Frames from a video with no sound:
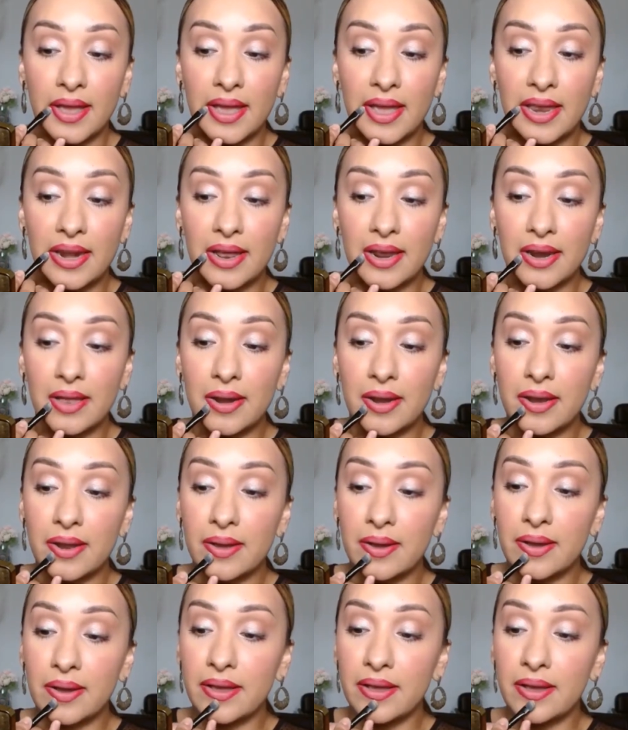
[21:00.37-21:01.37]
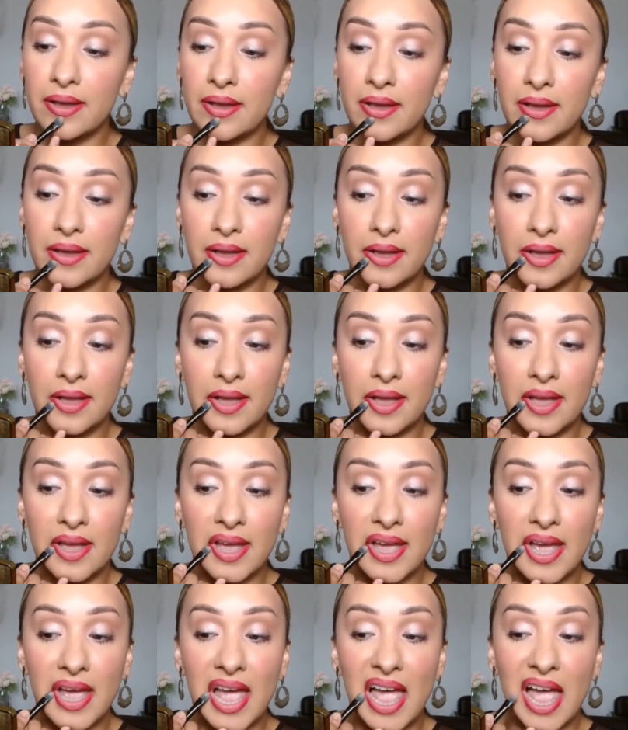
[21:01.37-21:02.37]
And all I'm doing
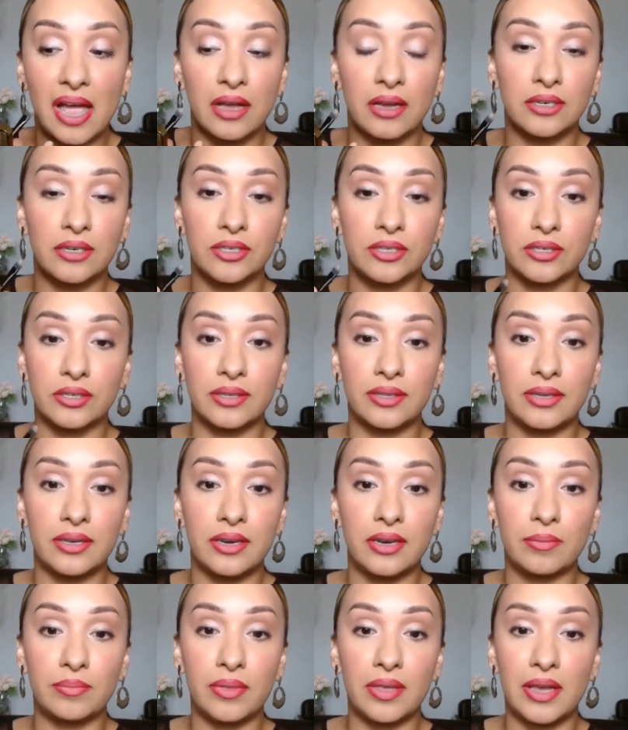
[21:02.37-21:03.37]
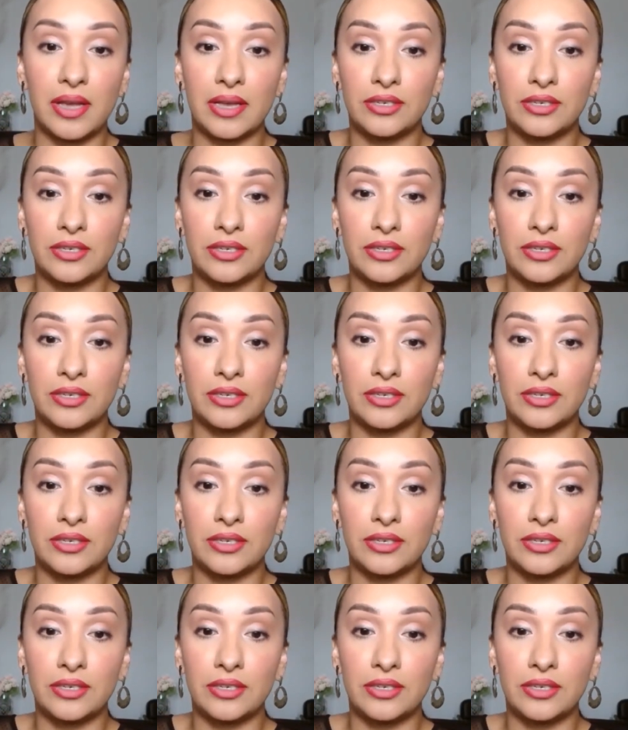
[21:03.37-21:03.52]
is just cleaning up the